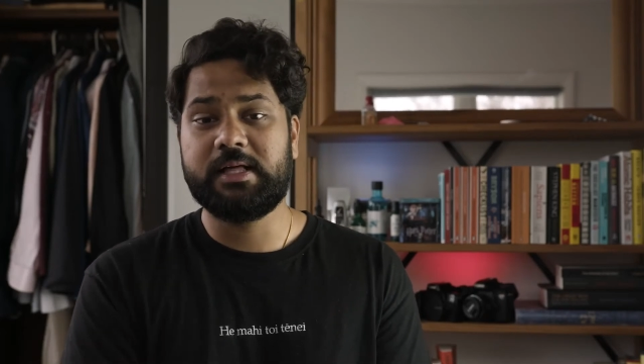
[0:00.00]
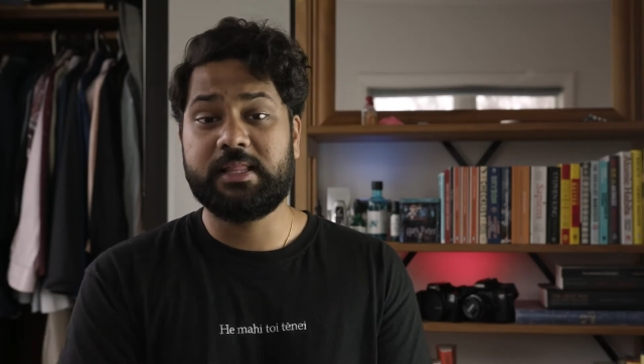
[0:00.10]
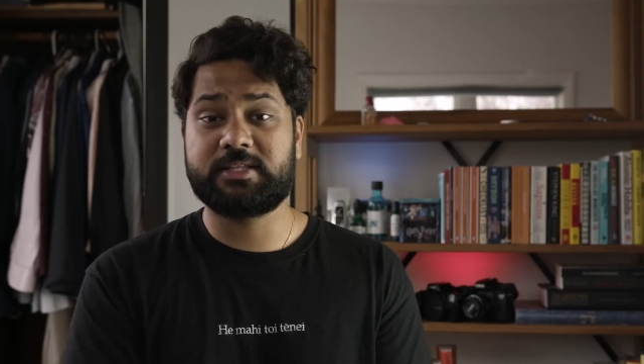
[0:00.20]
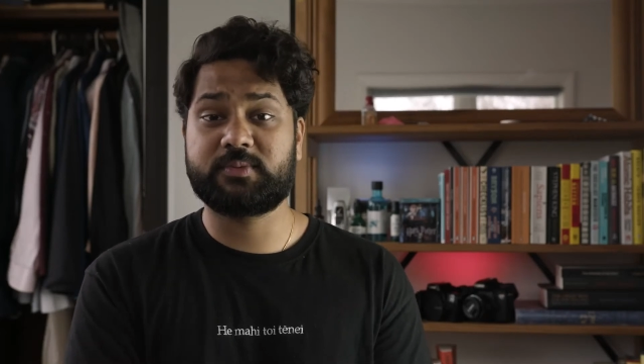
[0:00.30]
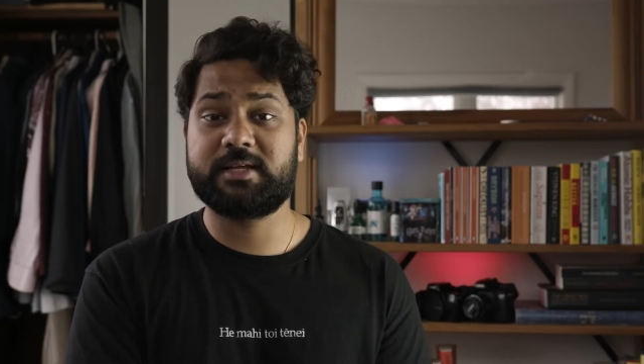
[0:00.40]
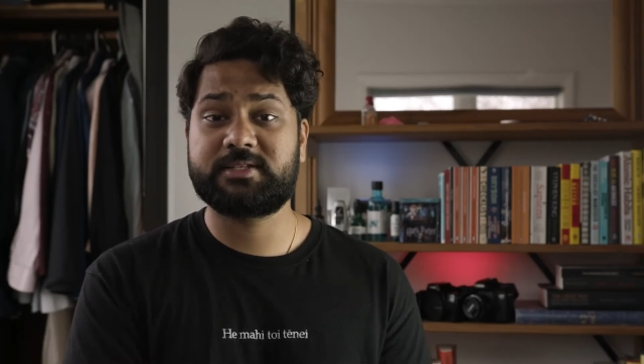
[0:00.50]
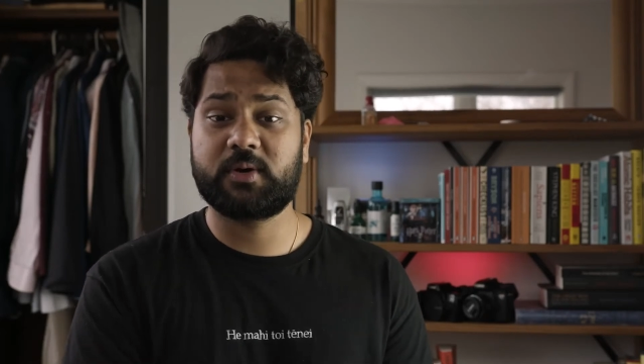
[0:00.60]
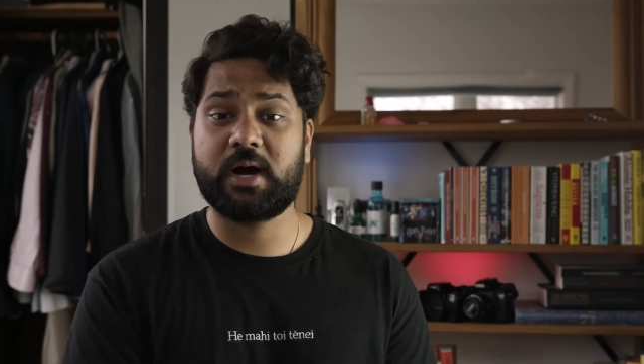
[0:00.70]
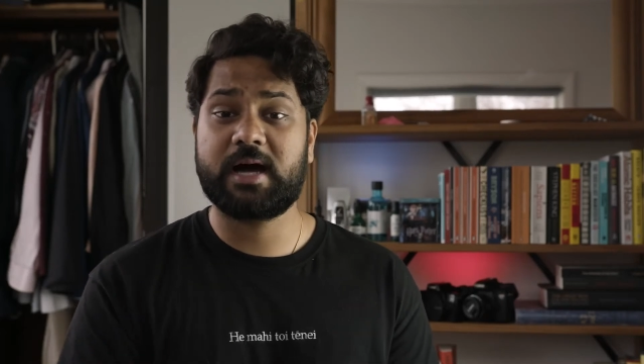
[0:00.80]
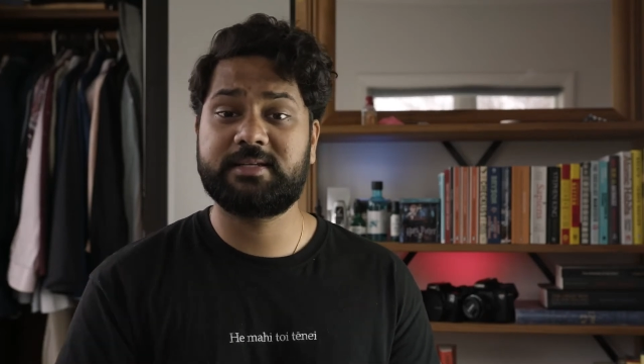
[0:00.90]
That's why it's
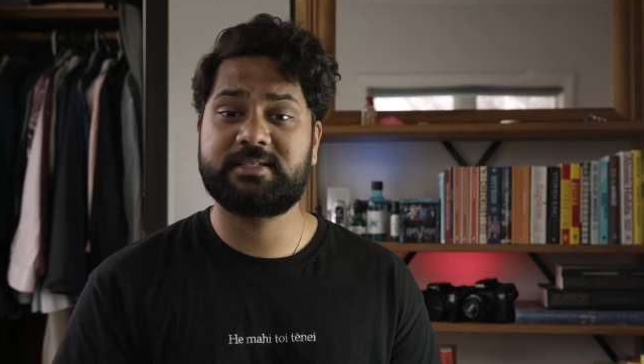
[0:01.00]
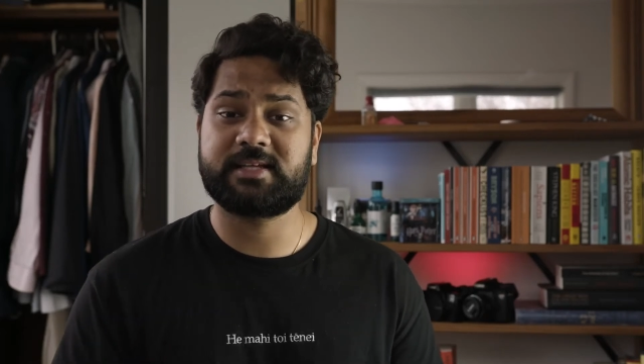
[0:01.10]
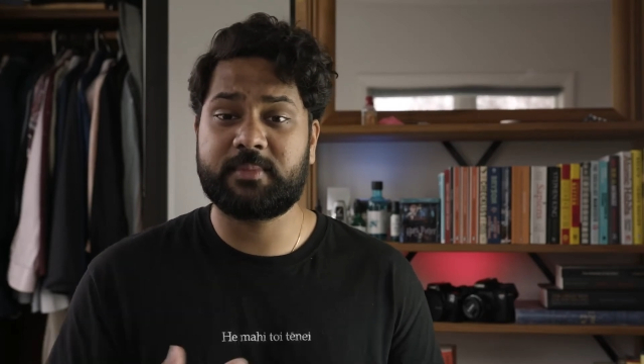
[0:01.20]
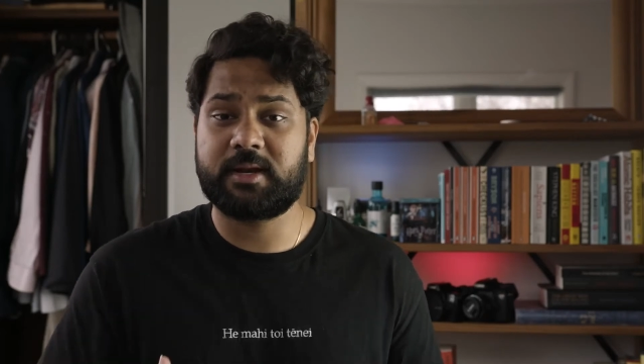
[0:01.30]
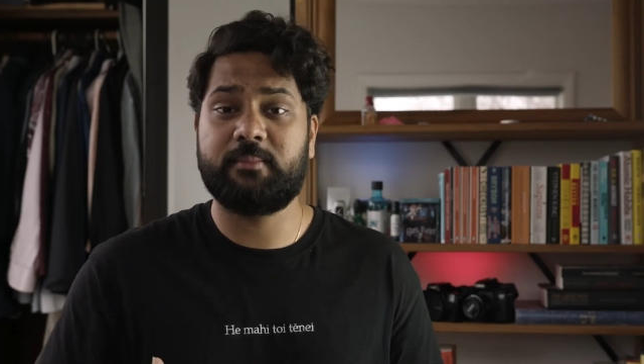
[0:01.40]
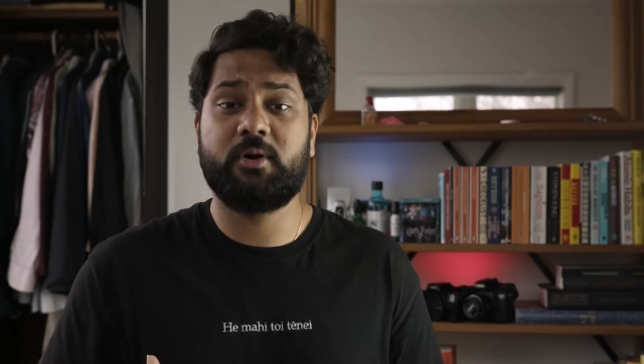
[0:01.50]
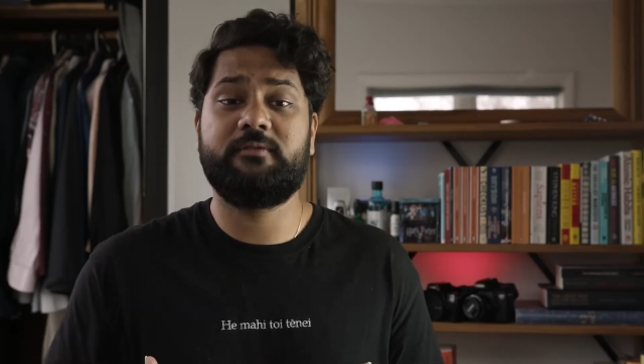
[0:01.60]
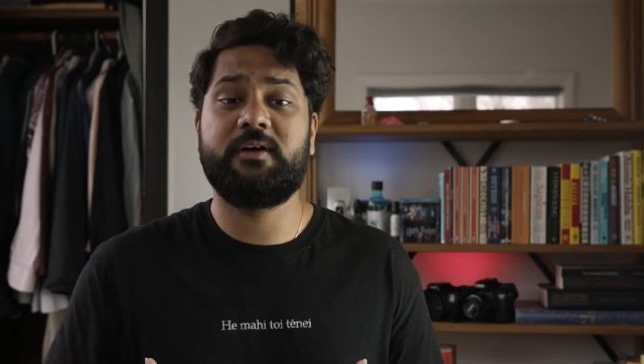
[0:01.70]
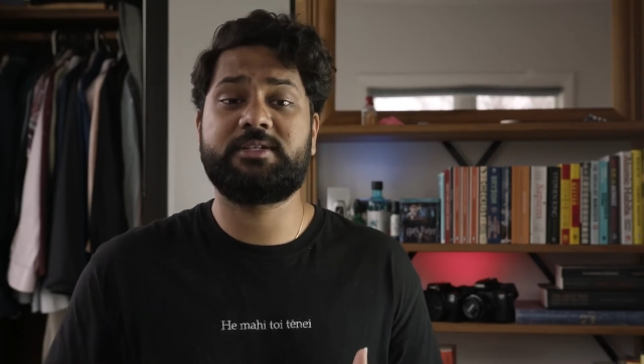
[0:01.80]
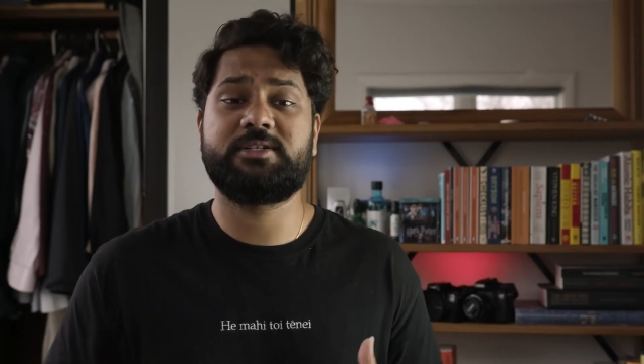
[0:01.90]
so hard to summon up
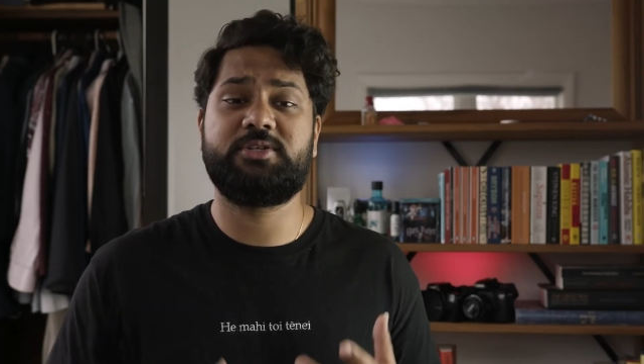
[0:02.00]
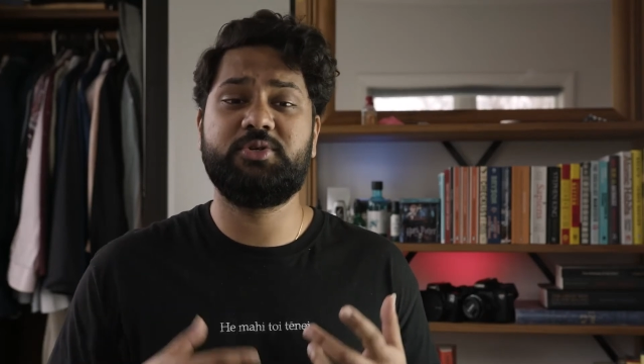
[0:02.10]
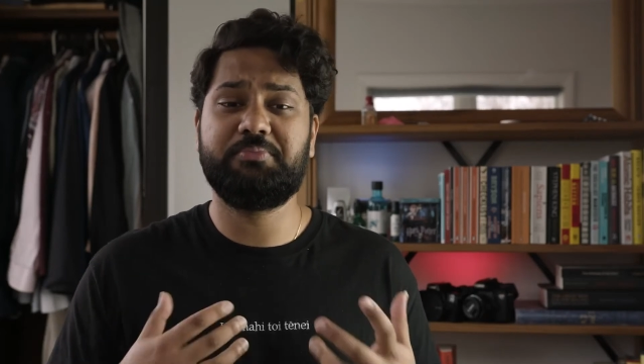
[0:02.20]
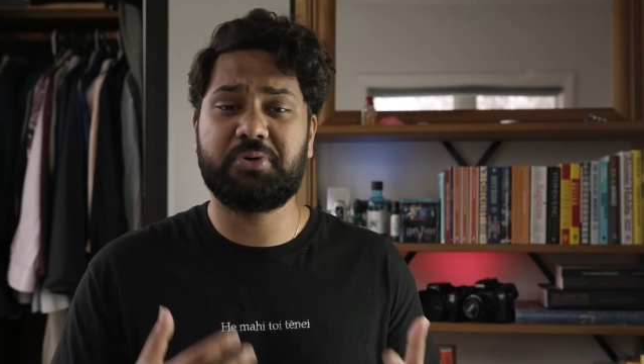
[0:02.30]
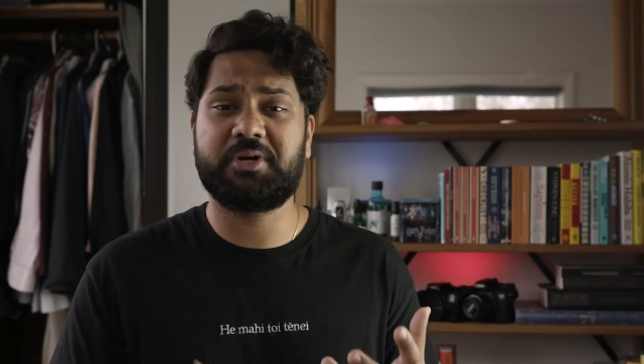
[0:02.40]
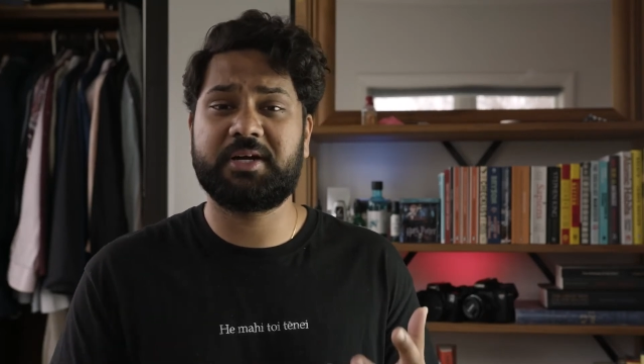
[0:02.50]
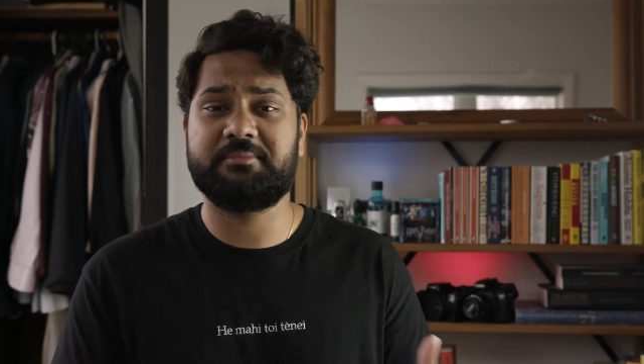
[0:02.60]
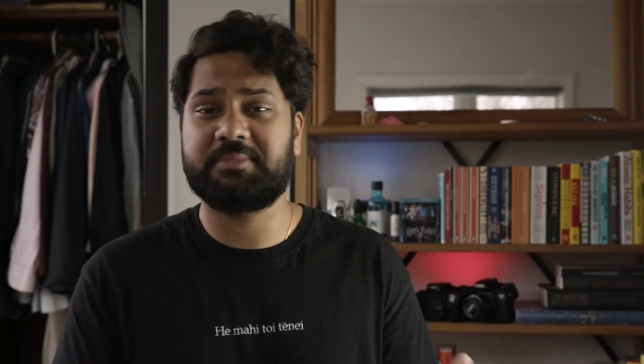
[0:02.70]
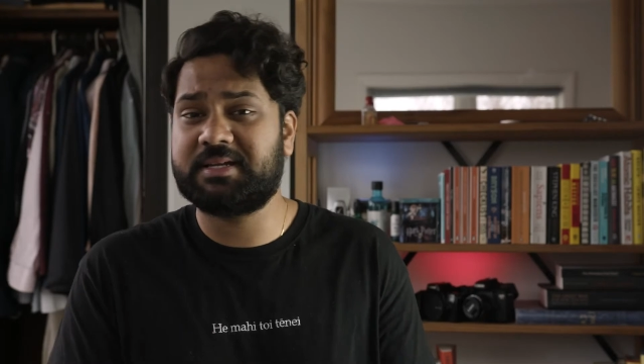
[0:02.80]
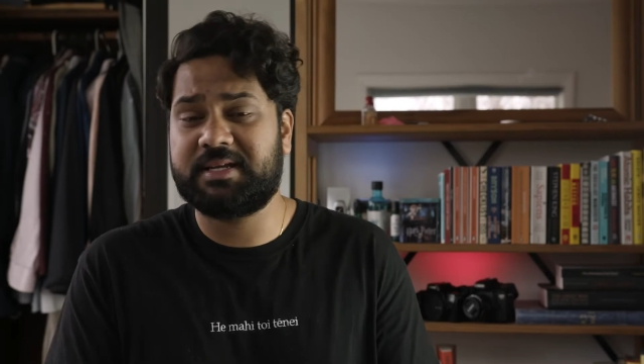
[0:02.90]
motivation to do
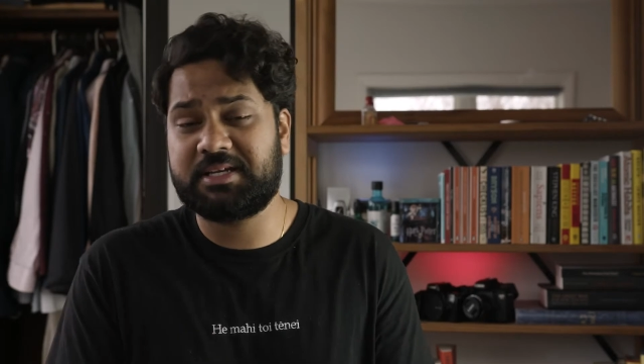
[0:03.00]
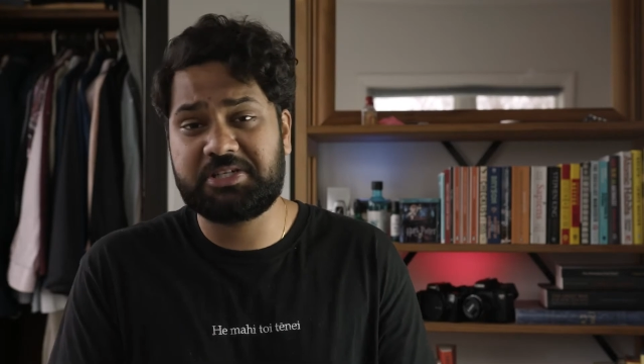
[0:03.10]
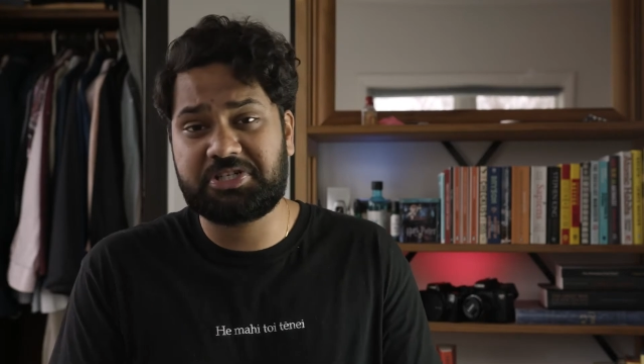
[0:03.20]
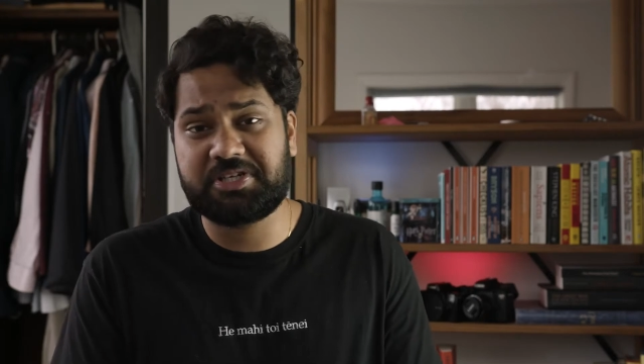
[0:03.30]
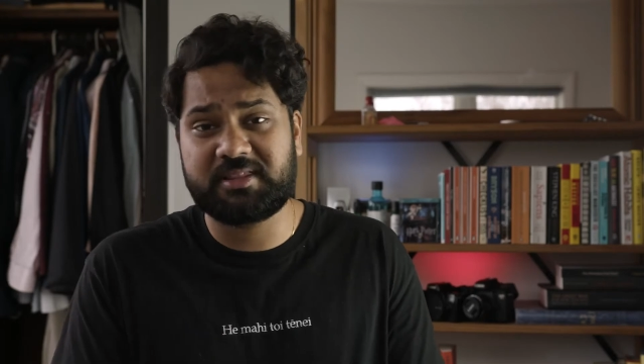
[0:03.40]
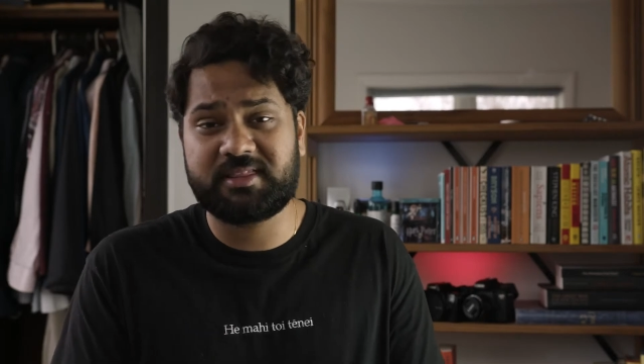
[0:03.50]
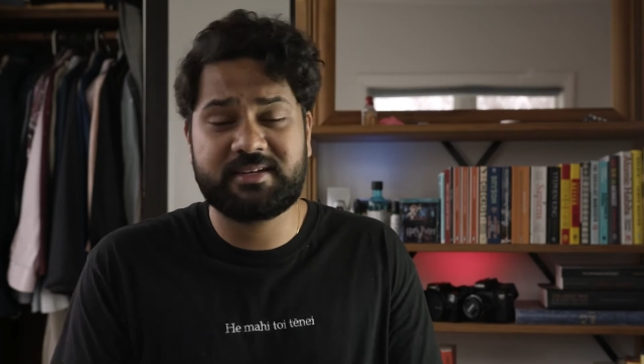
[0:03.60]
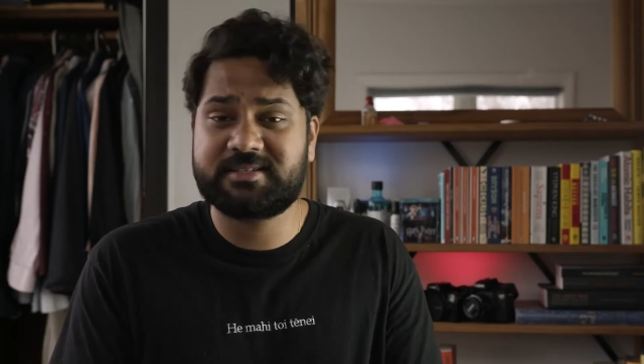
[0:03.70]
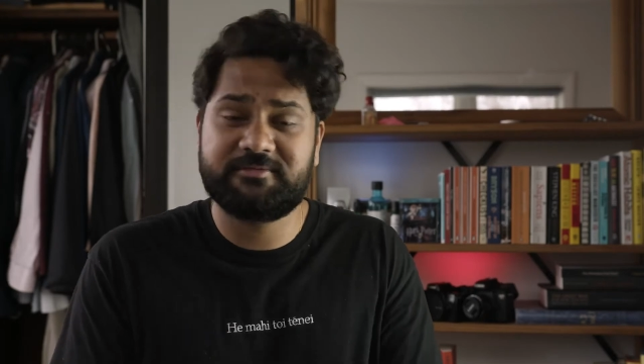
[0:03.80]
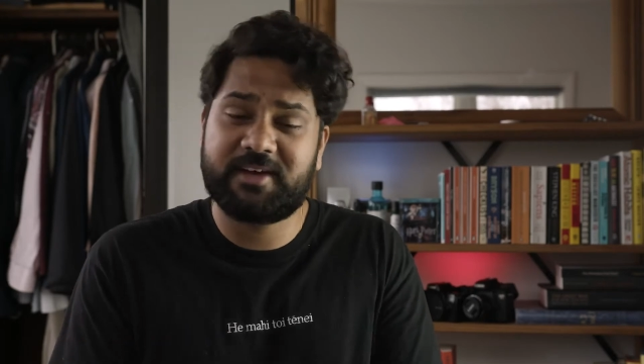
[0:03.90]
boring, mundane shit that
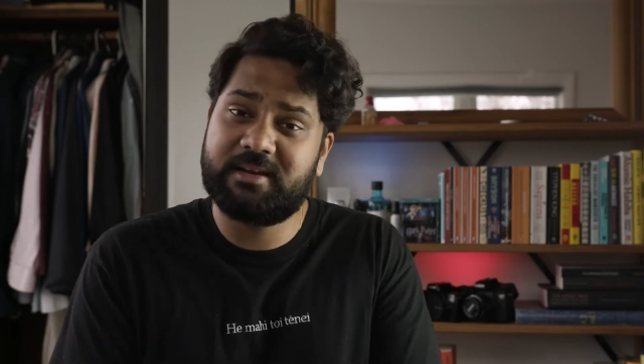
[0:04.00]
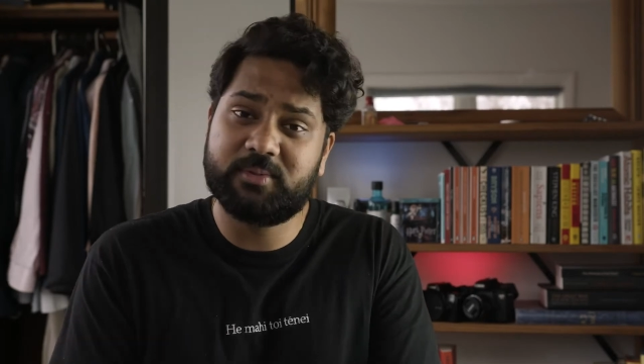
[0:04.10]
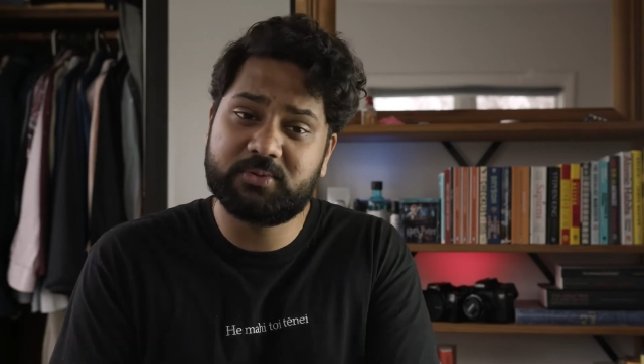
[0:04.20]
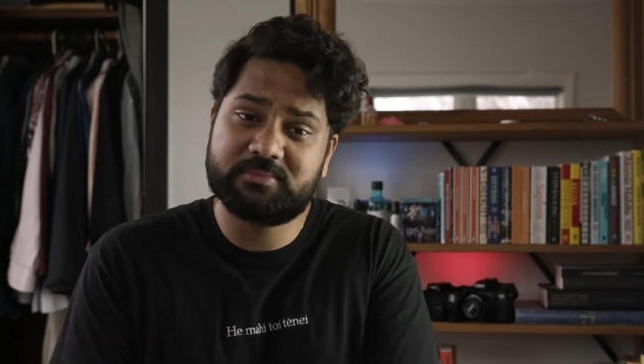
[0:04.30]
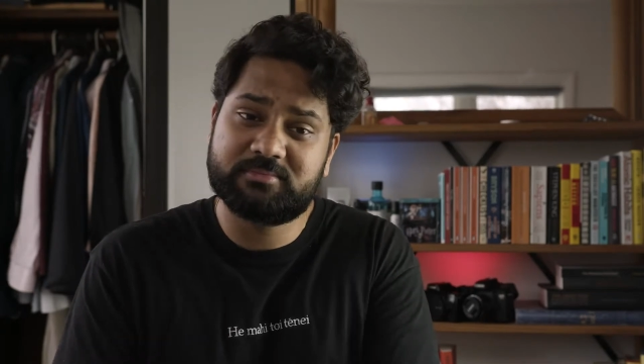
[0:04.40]
isn't valuable.